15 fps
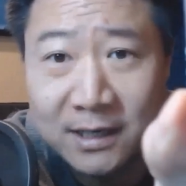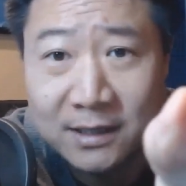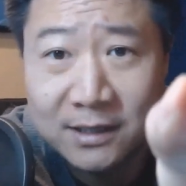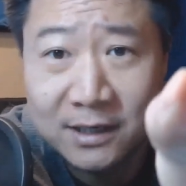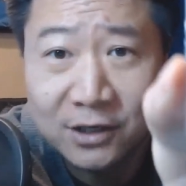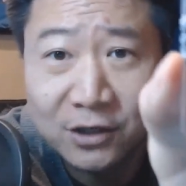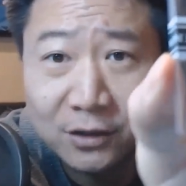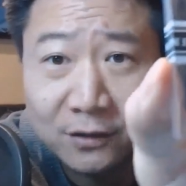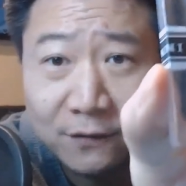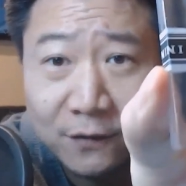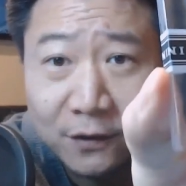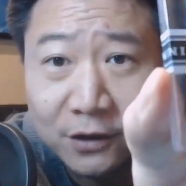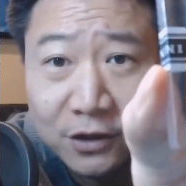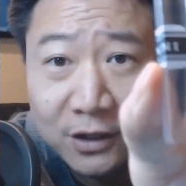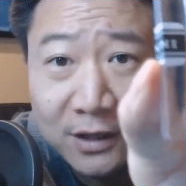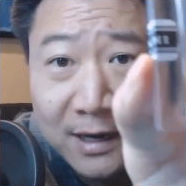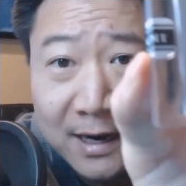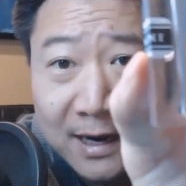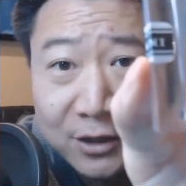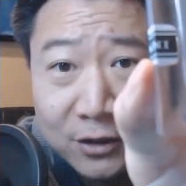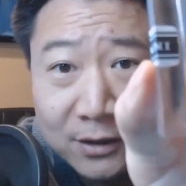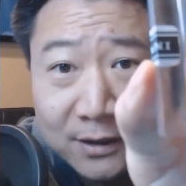digital version, it
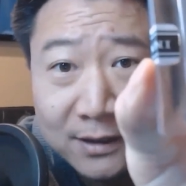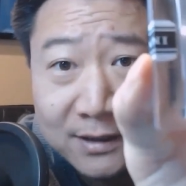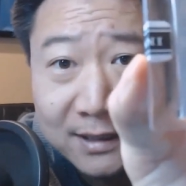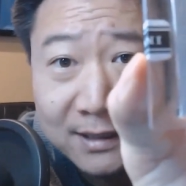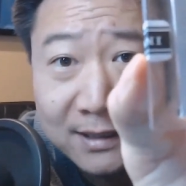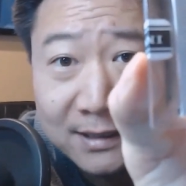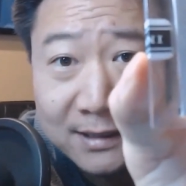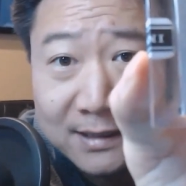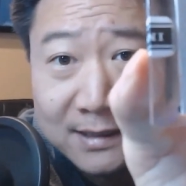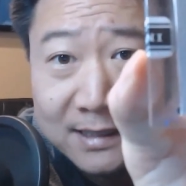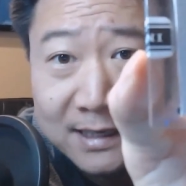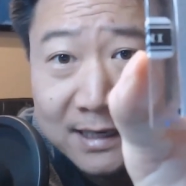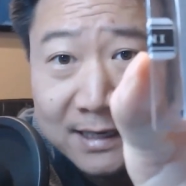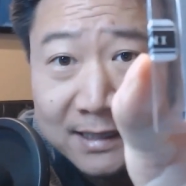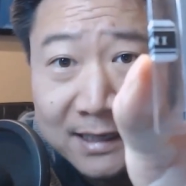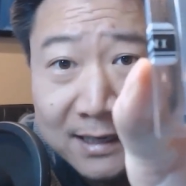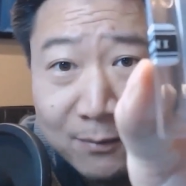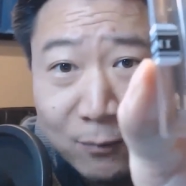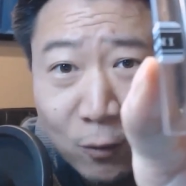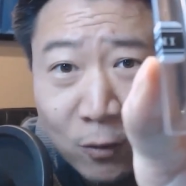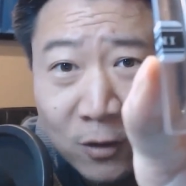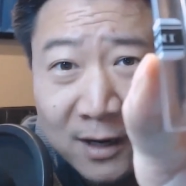actually didn't say game
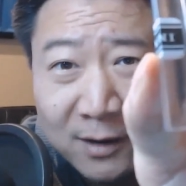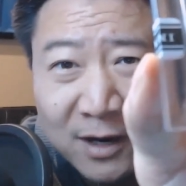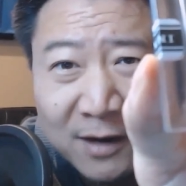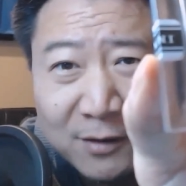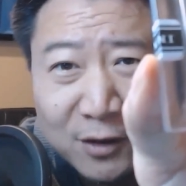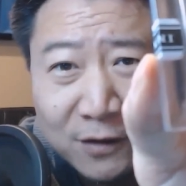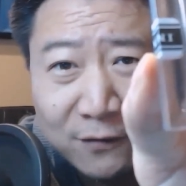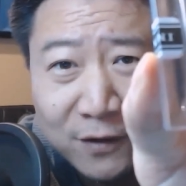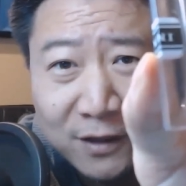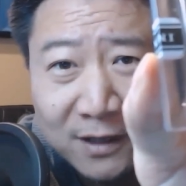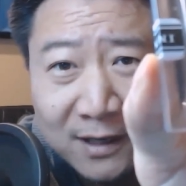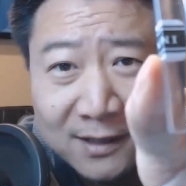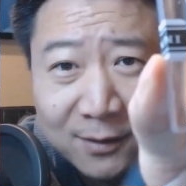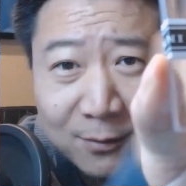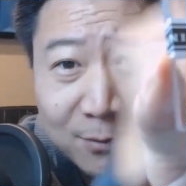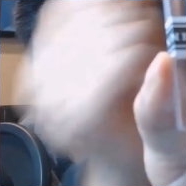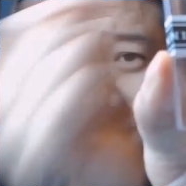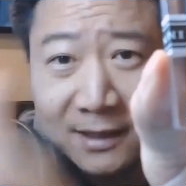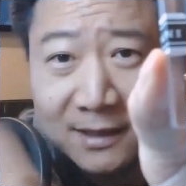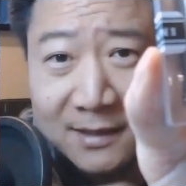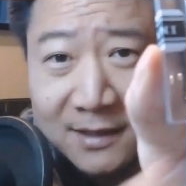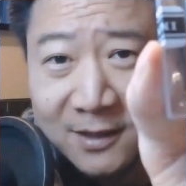worn. I'm not sure if you guys can read
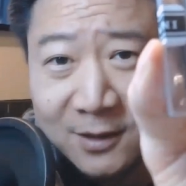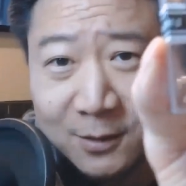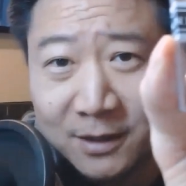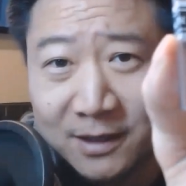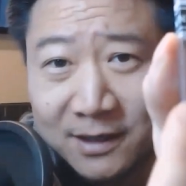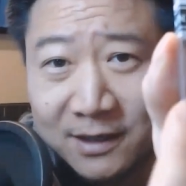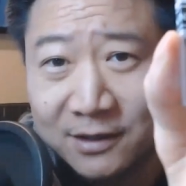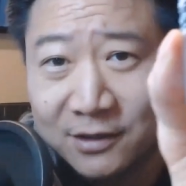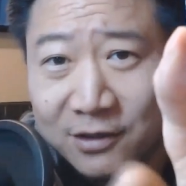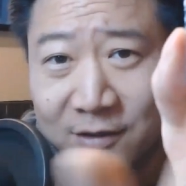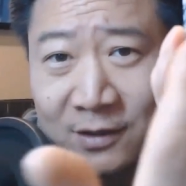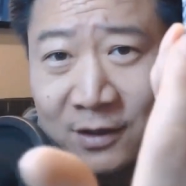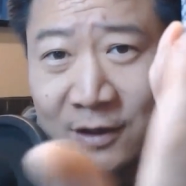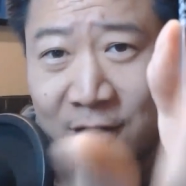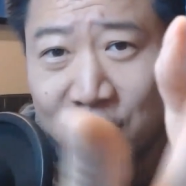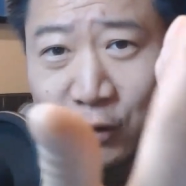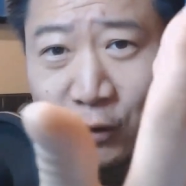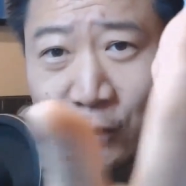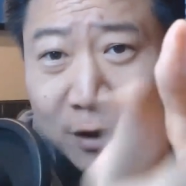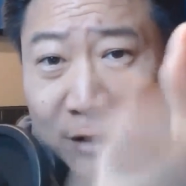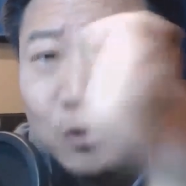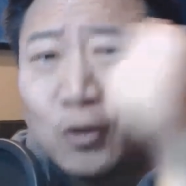it. It says it right here. Just
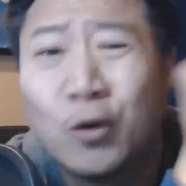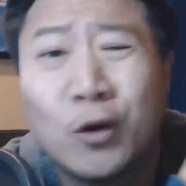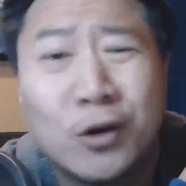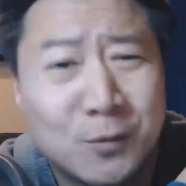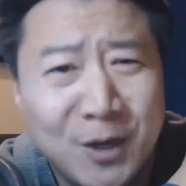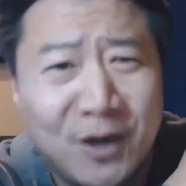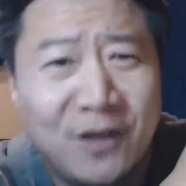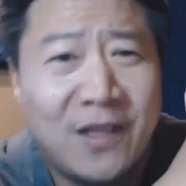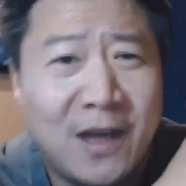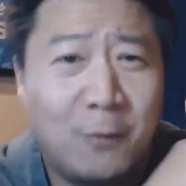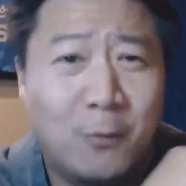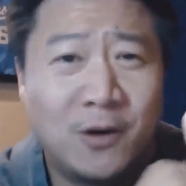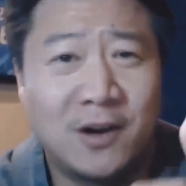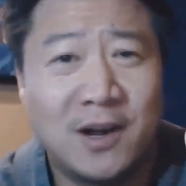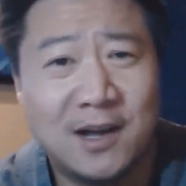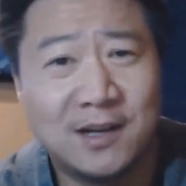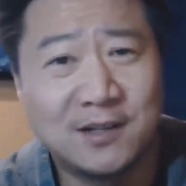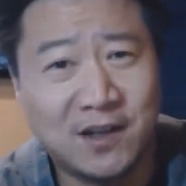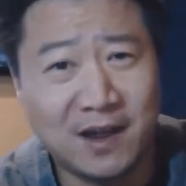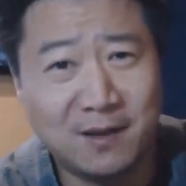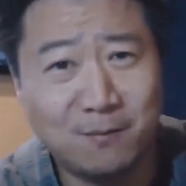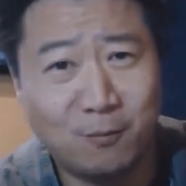trust me on that one, guys.
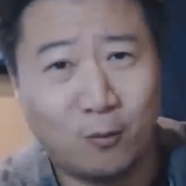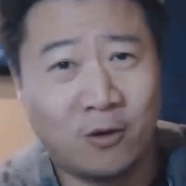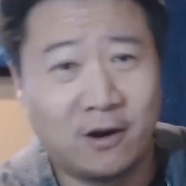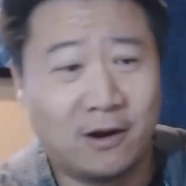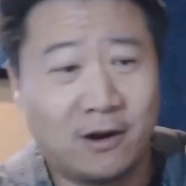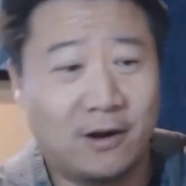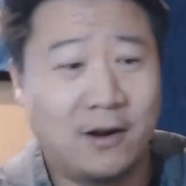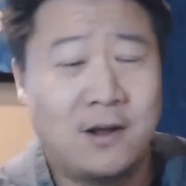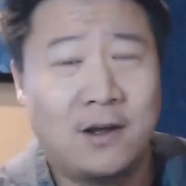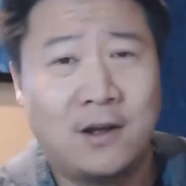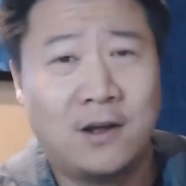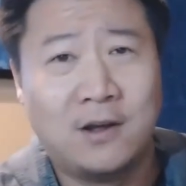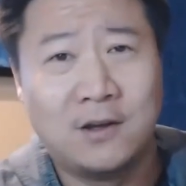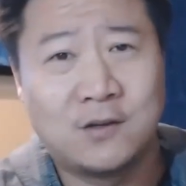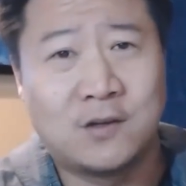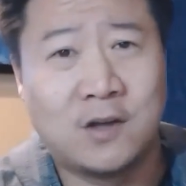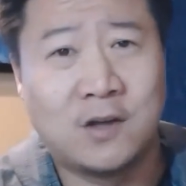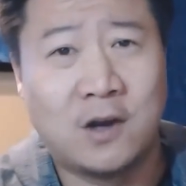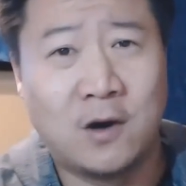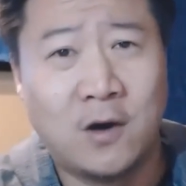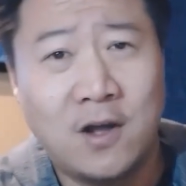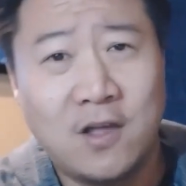Game worn.
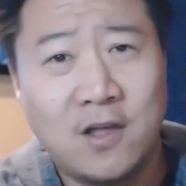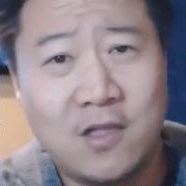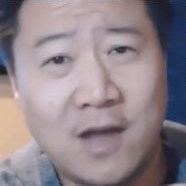So that